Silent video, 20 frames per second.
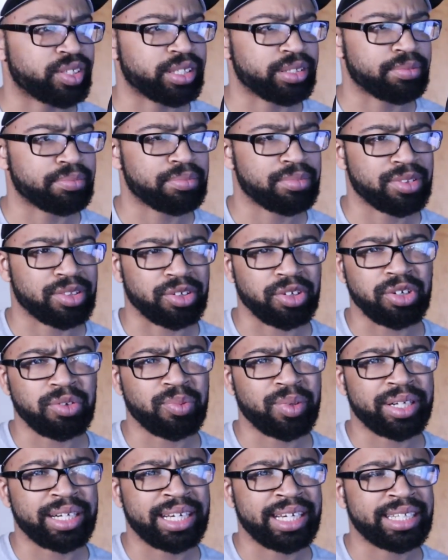the third
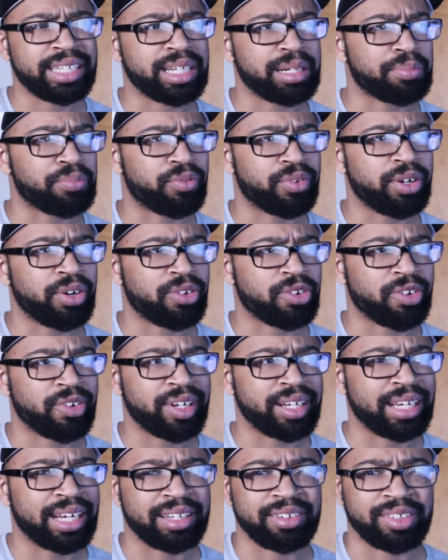one I ended up
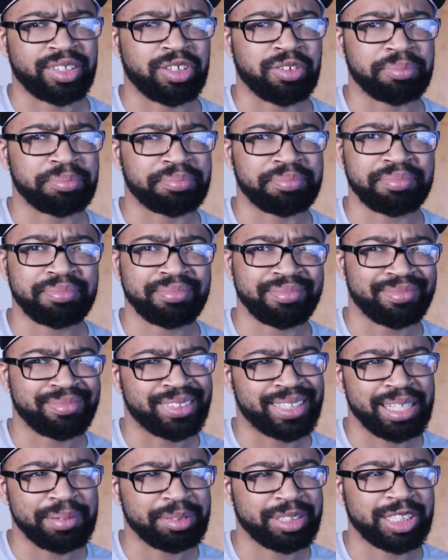pre-ordering, I don't know,
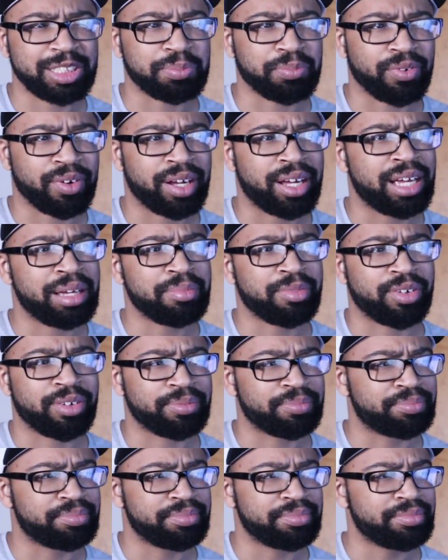Nemesis Prime
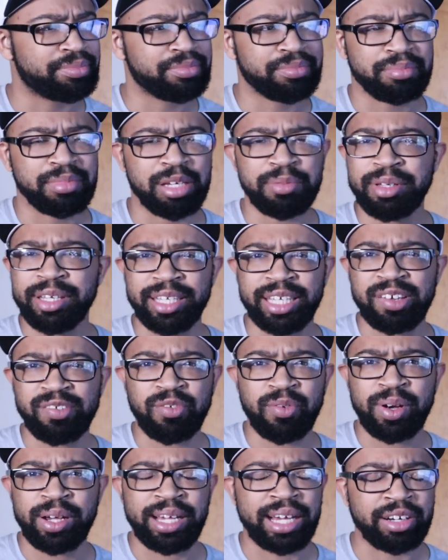or maybe a
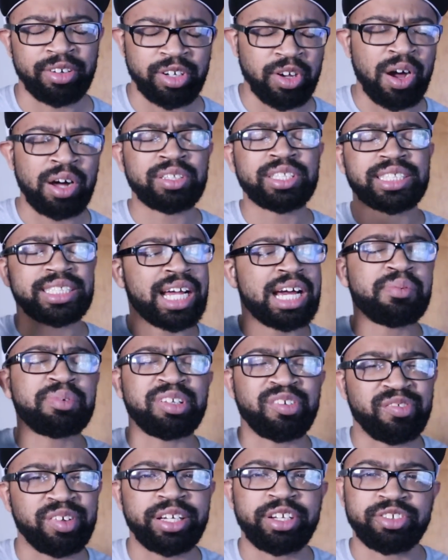giveaway, I don't know, I'll decide when
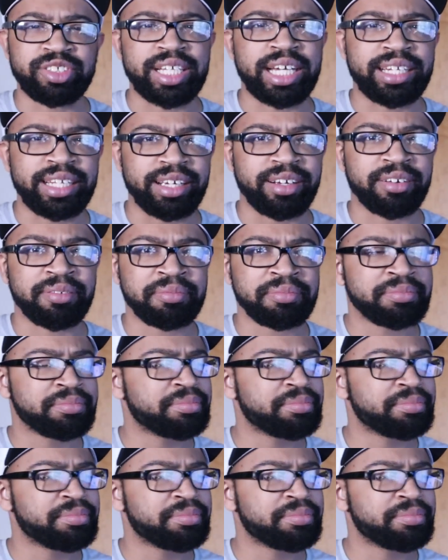the figures get here.